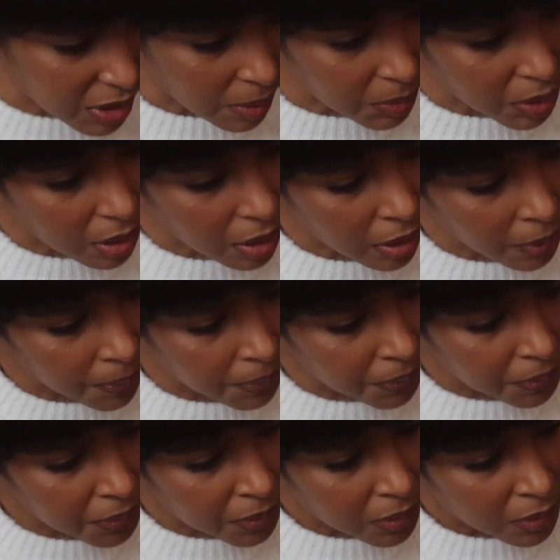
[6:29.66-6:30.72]
something?
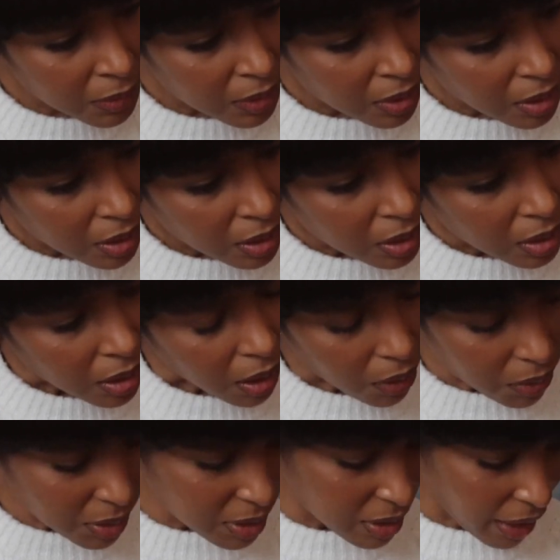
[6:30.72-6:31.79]

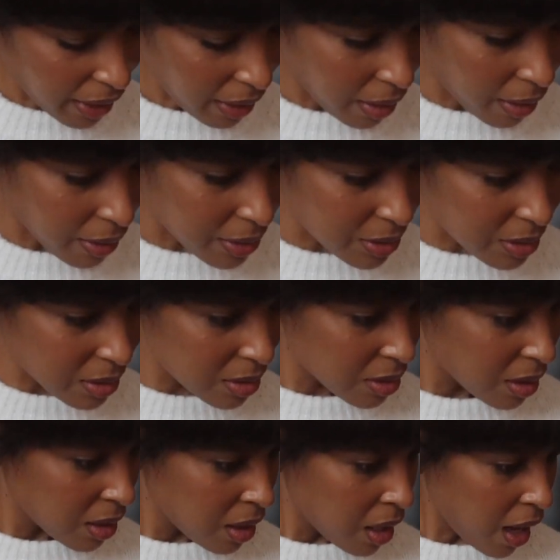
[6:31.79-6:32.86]
Oh, yes.
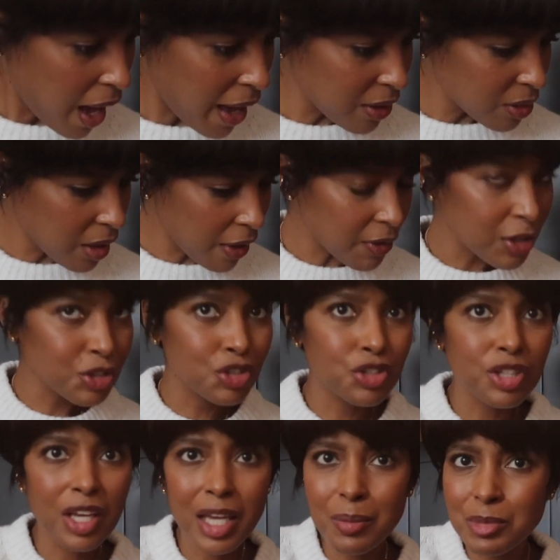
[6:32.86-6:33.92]
I love a
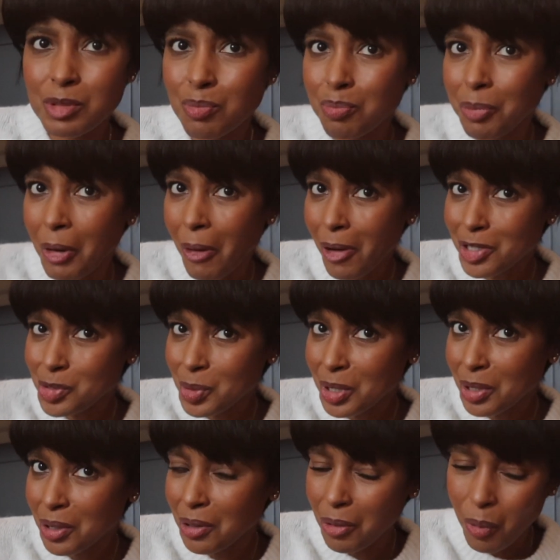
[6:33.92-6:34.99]
James Baldwin
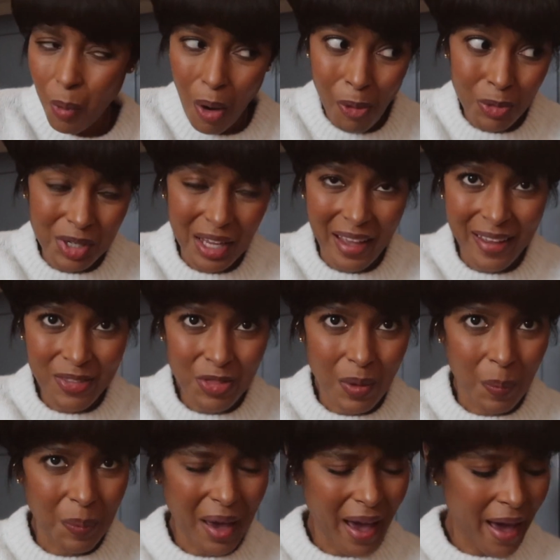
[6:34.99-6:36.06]
quote in the
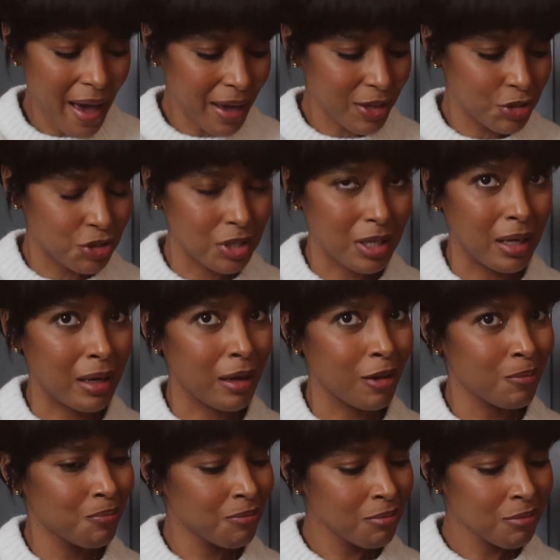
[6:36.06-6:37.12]
packaging.